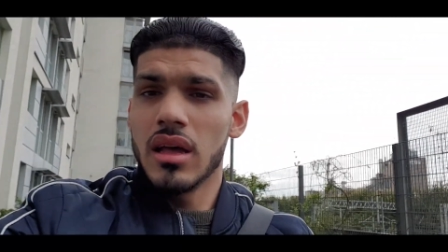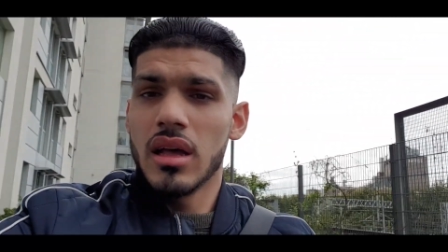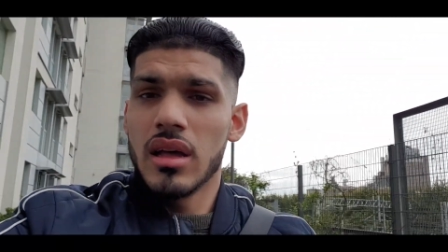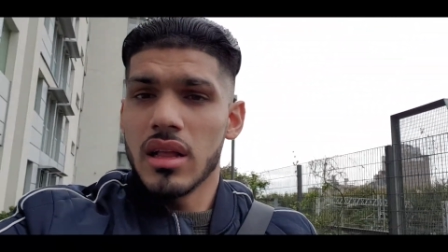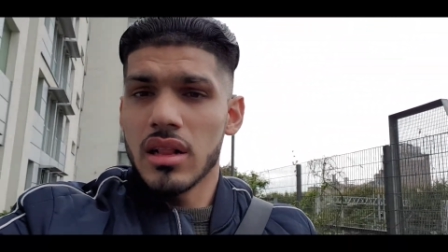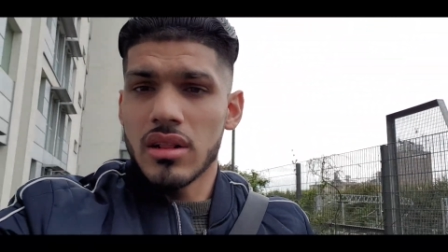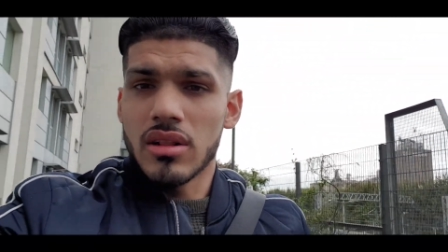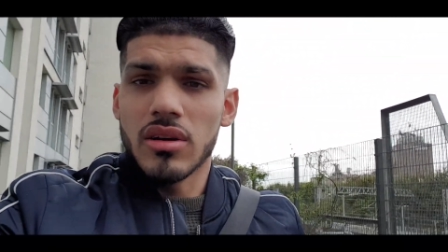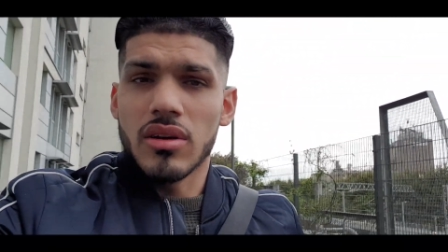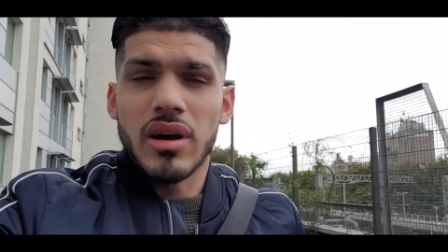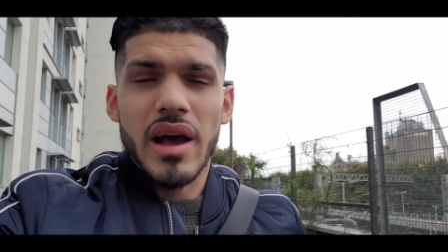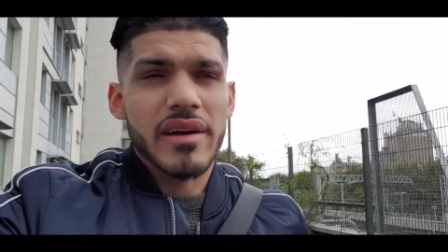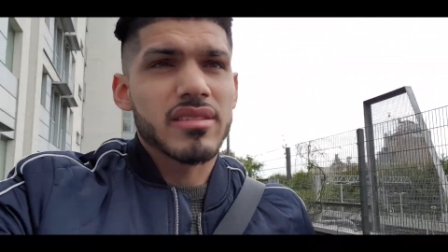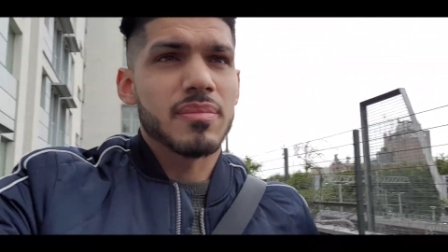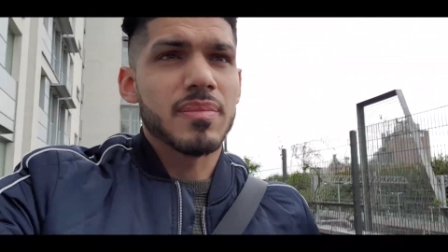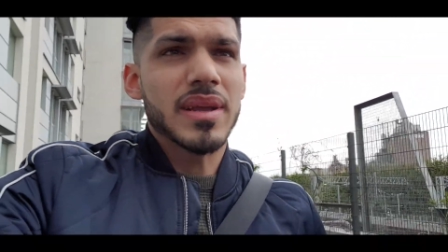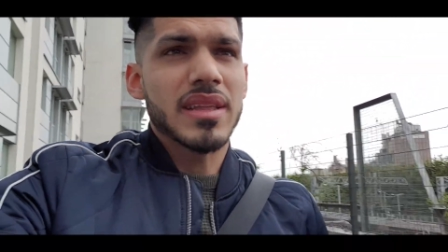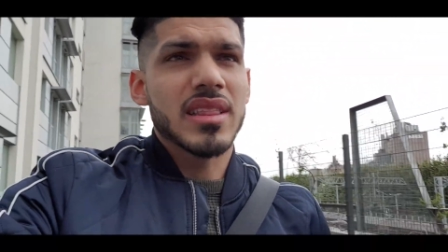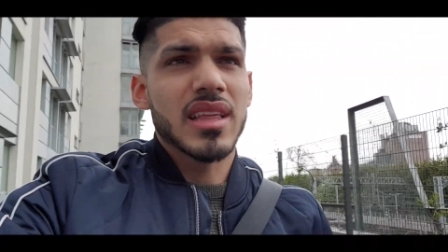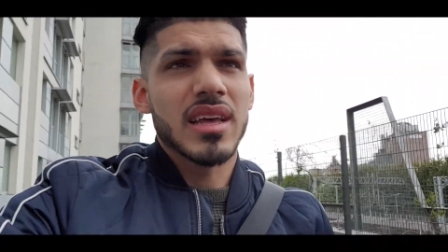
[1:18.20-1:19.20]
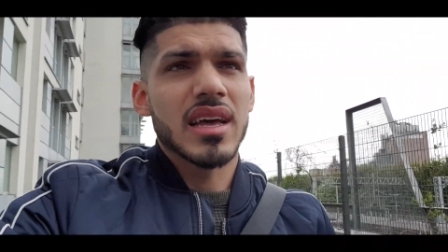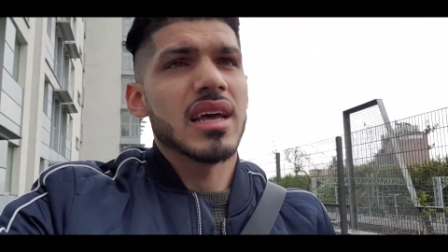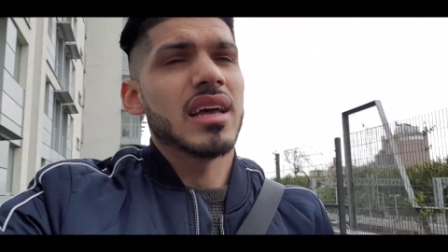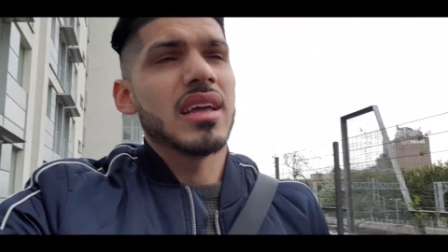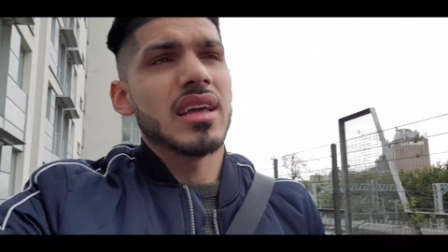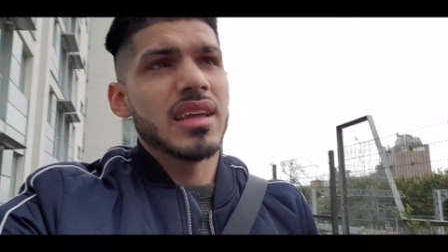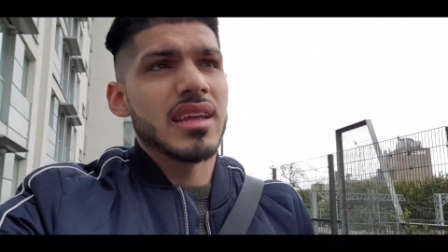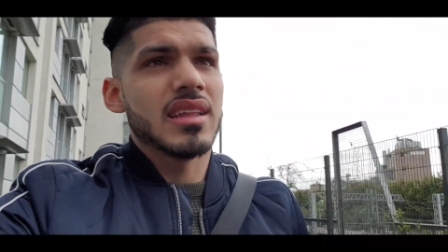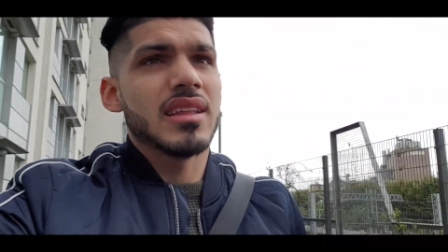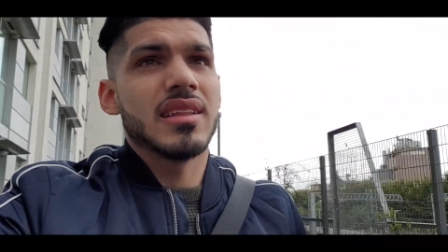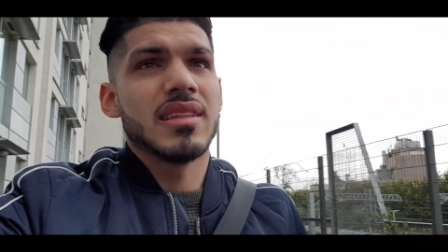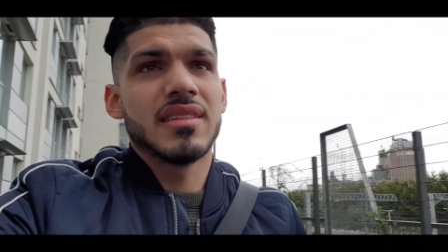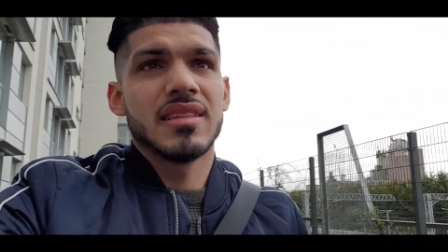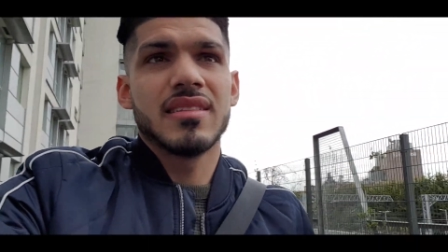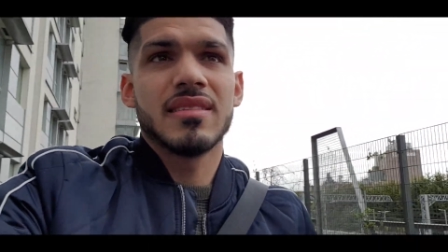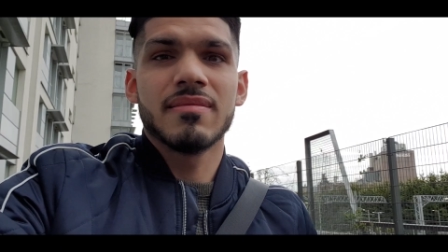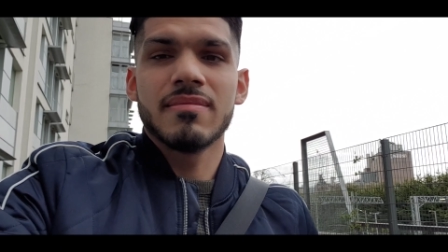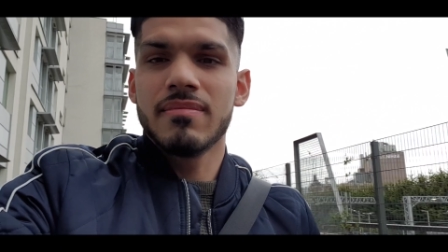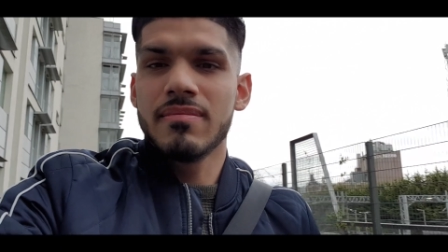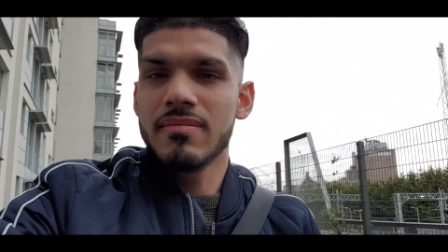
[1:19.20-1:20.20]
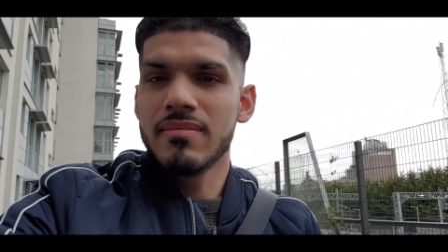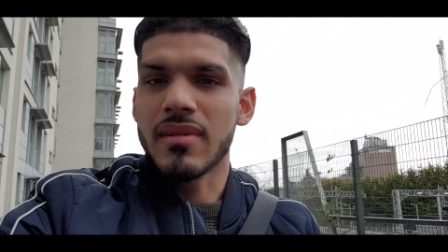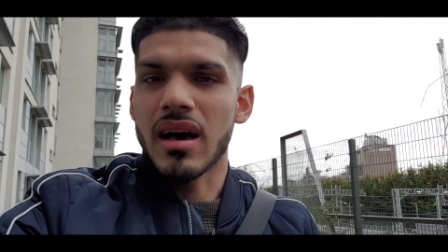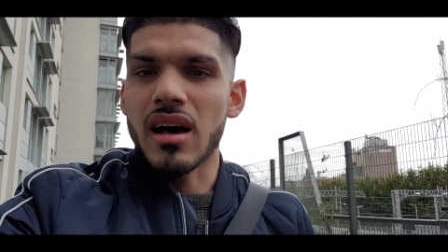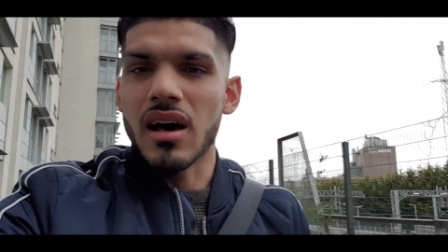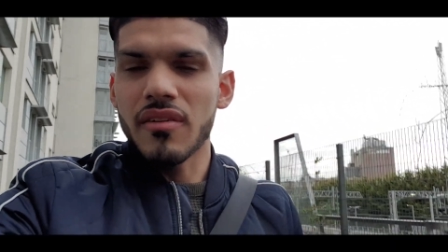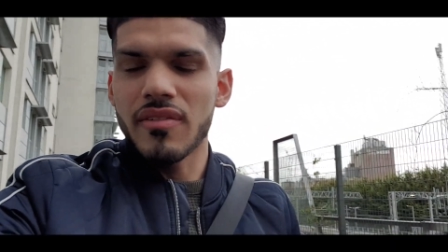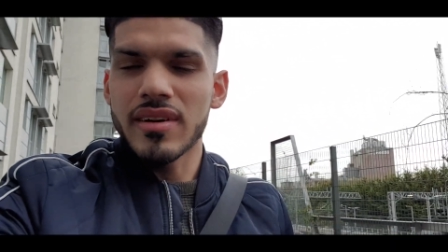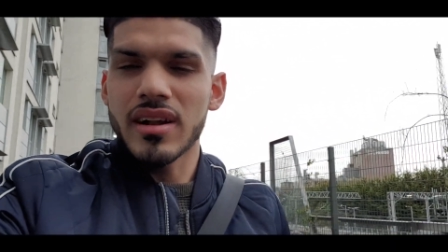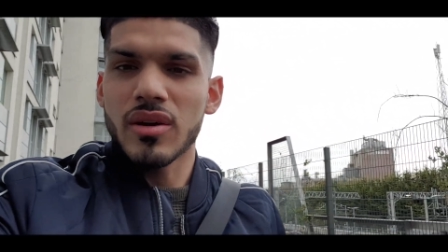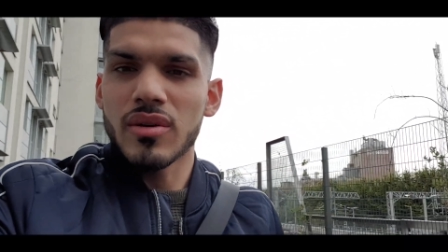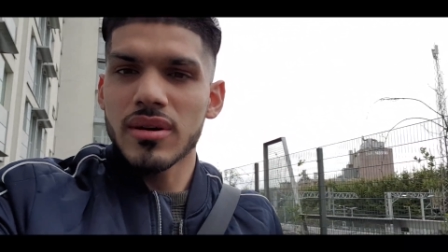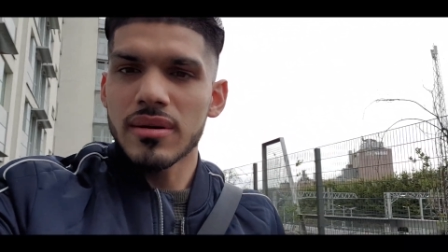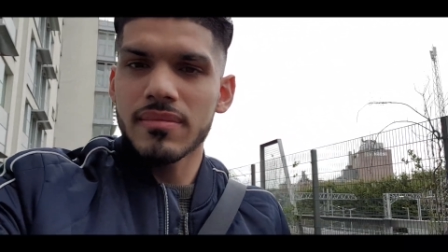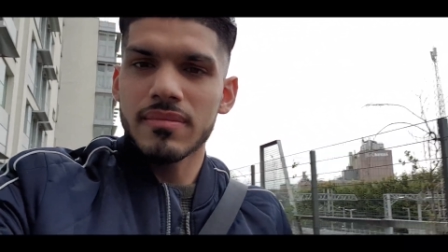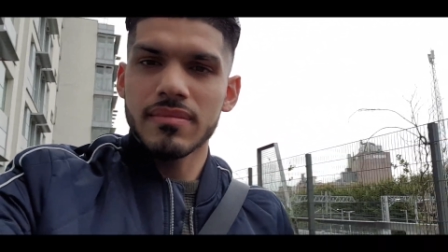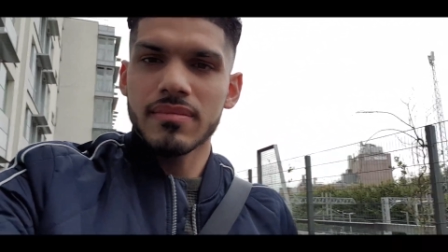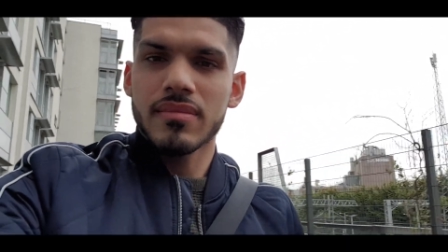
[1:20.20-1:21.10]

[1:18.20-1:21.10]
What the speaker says: So, I have to be there in half an hour.